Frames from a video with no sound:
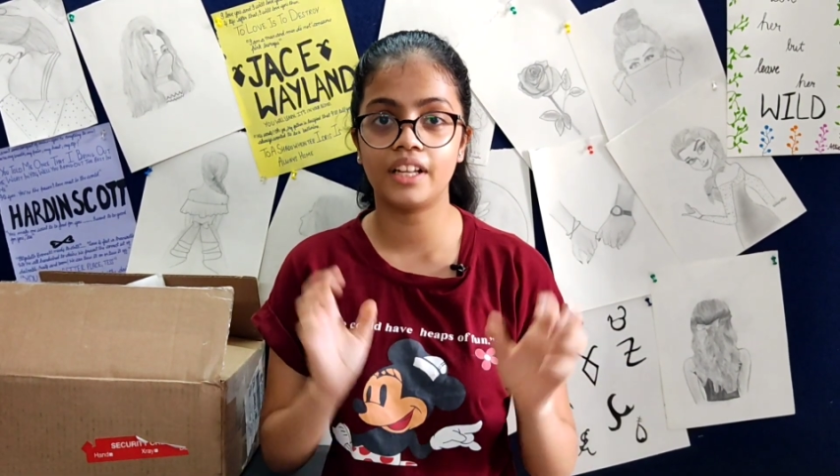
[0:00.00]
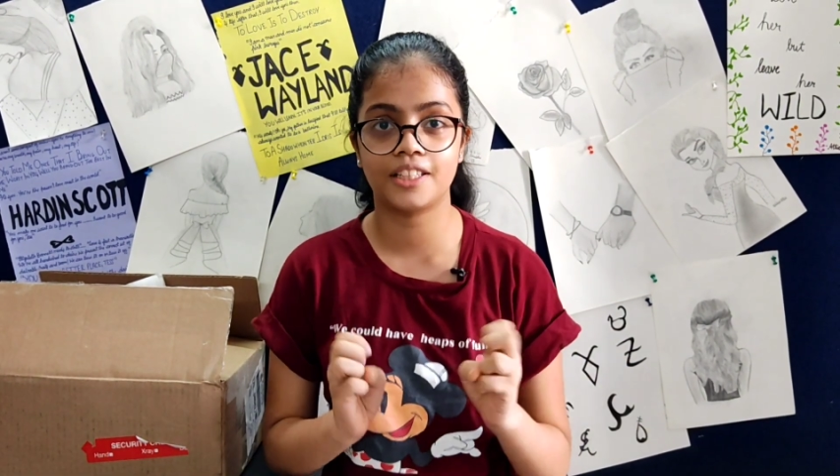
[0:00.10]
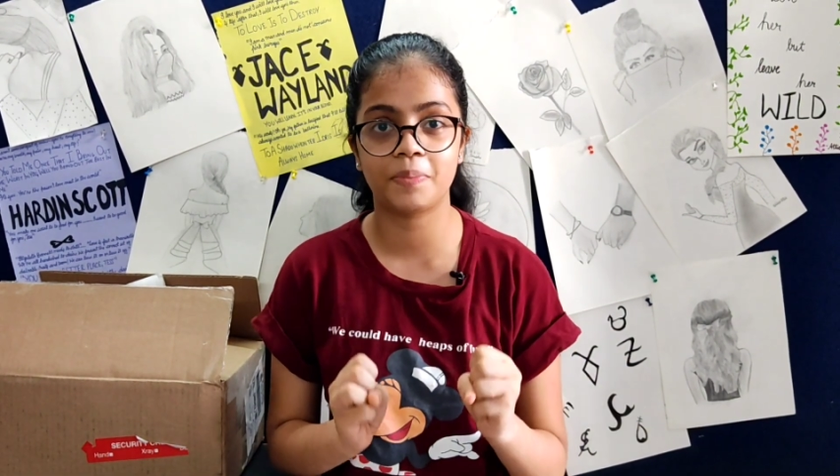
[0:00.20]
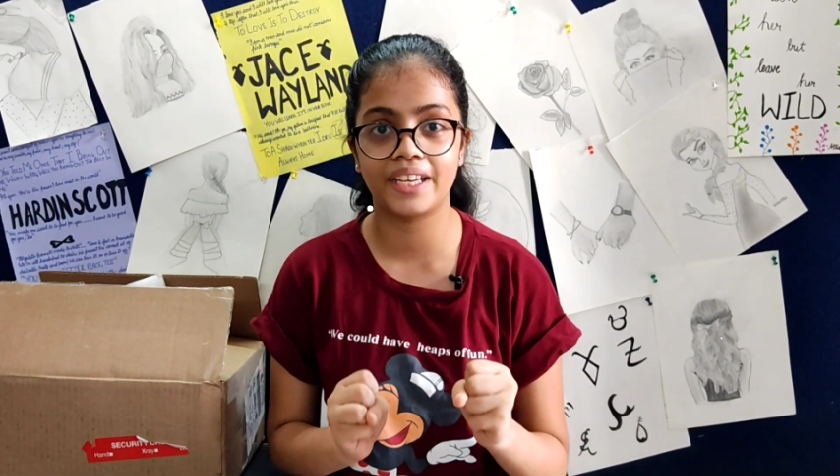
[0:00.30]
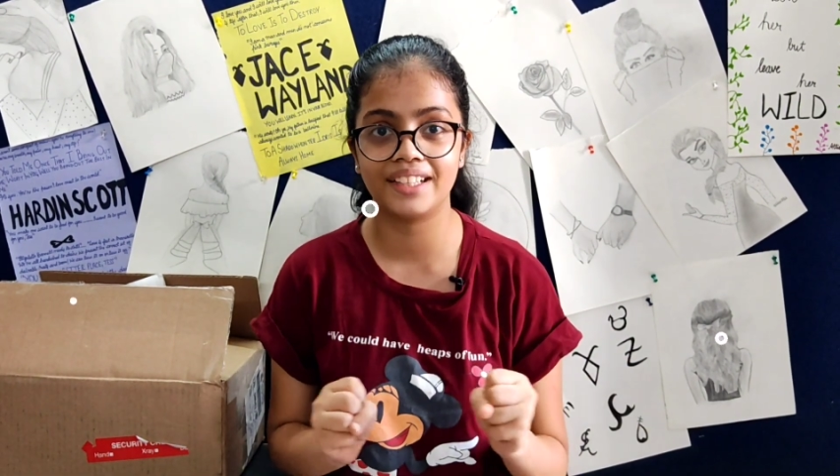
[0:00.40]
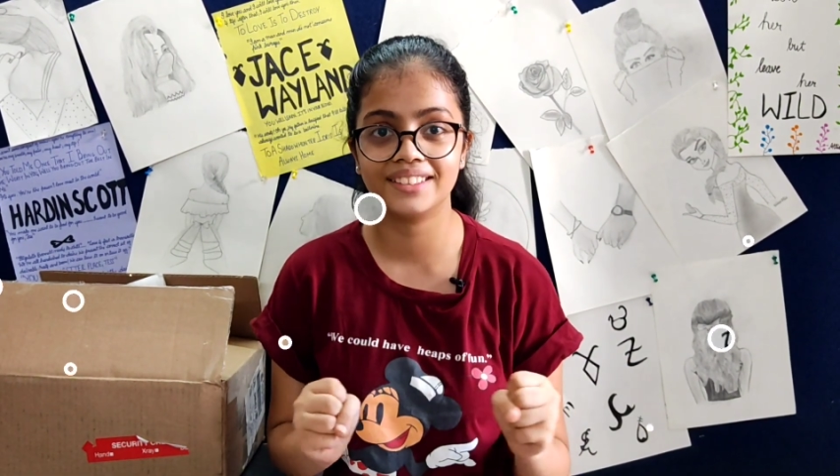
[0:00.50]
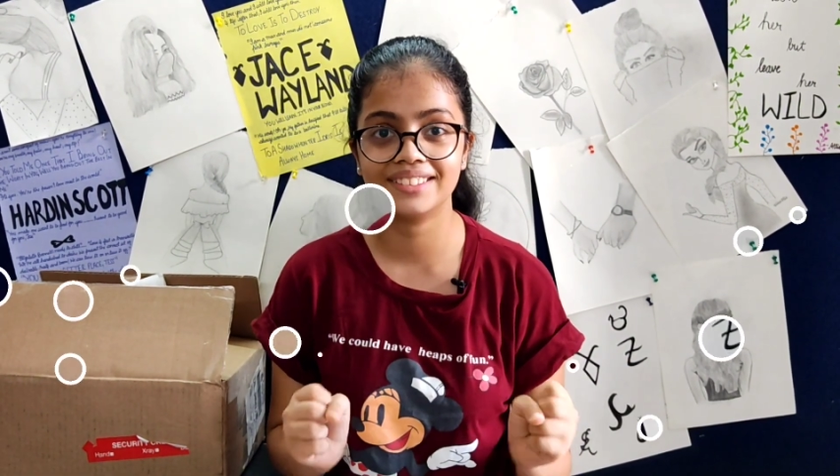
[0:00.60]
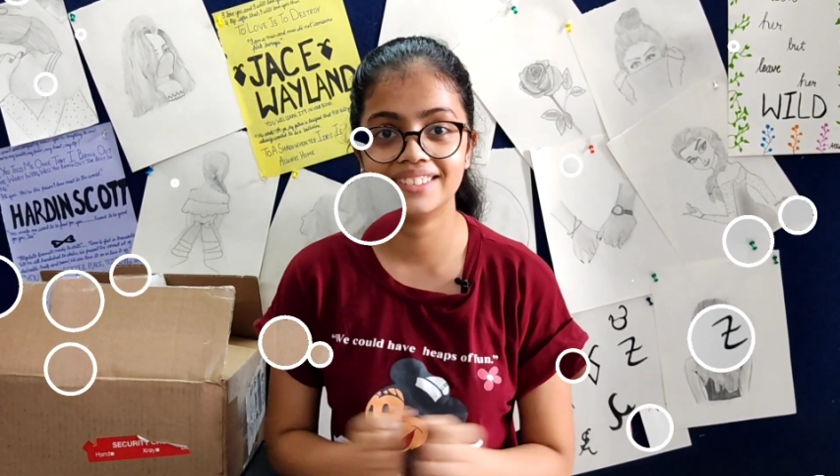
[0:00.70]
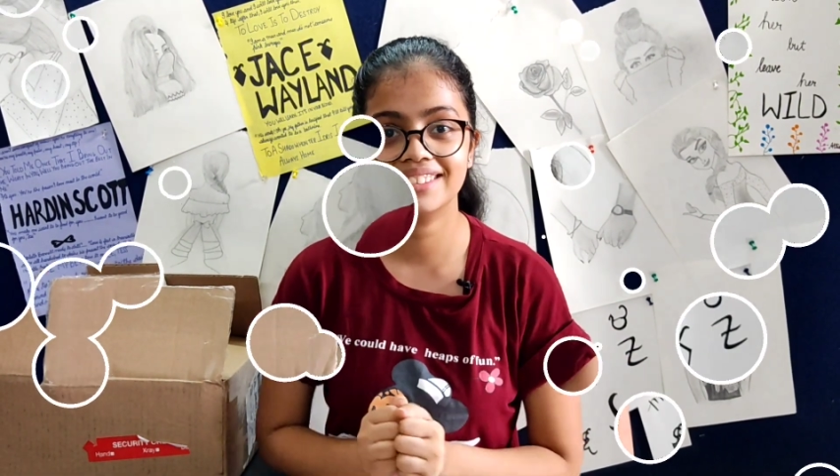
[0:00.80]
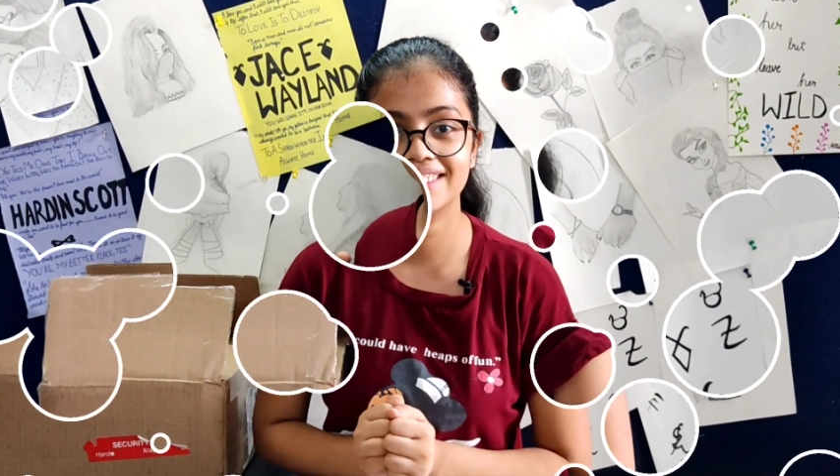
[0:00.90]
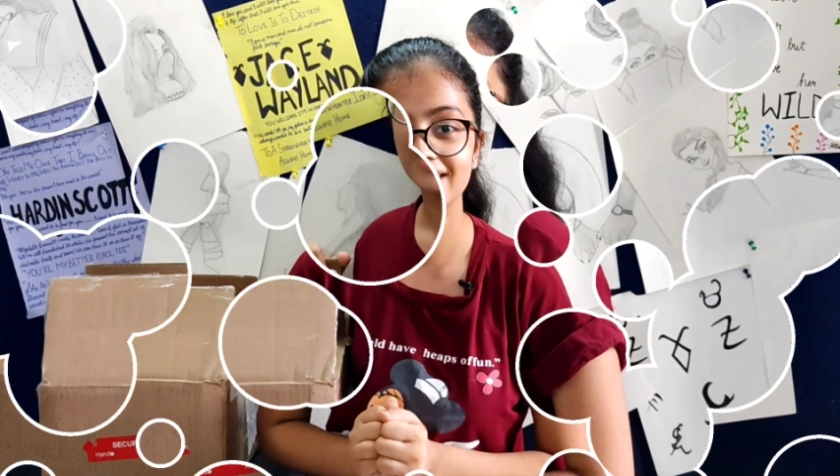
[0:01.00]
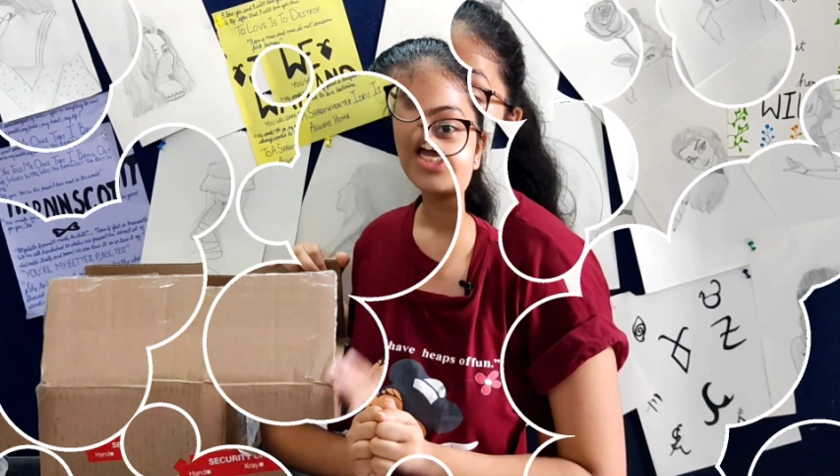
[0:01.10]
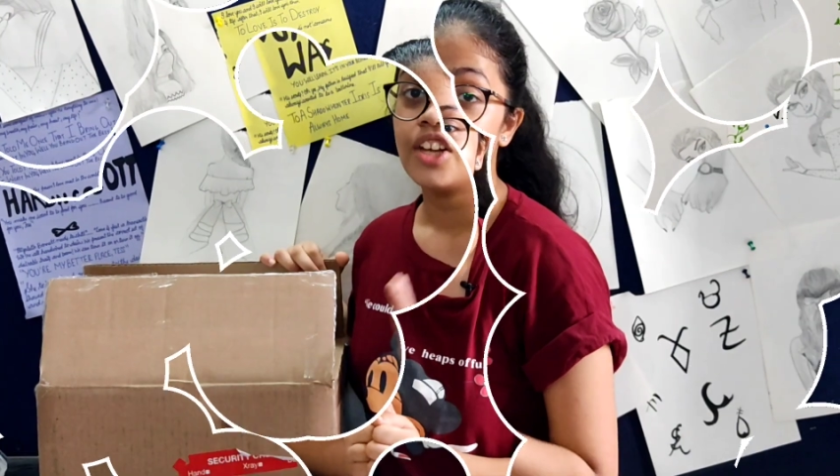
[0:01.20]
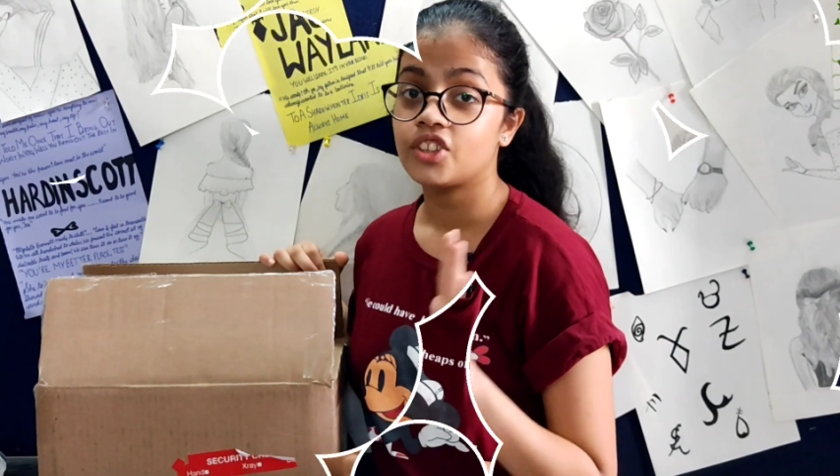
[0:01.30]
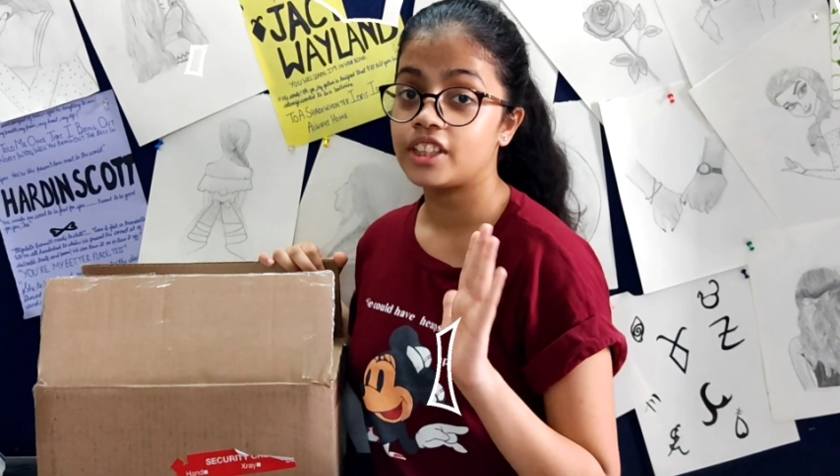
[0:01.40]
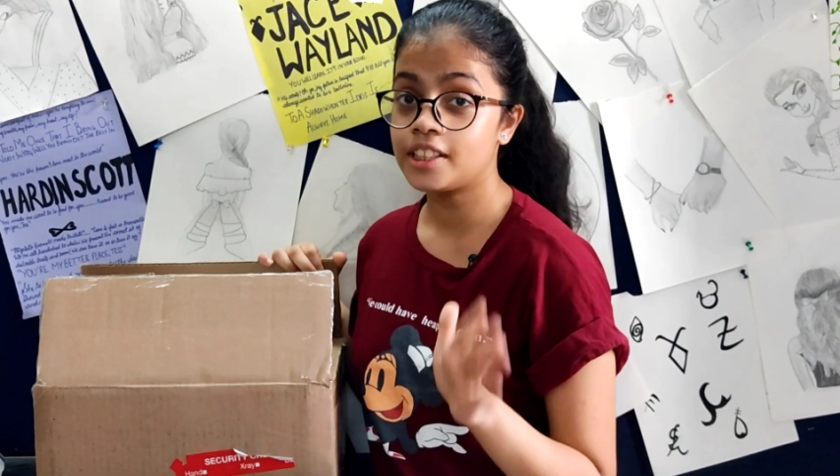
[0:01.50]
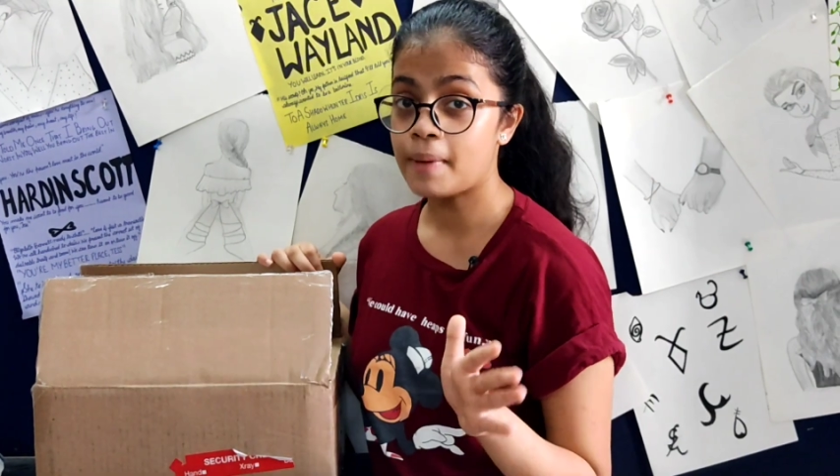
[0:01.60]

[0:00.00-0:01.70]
Let's begin. So this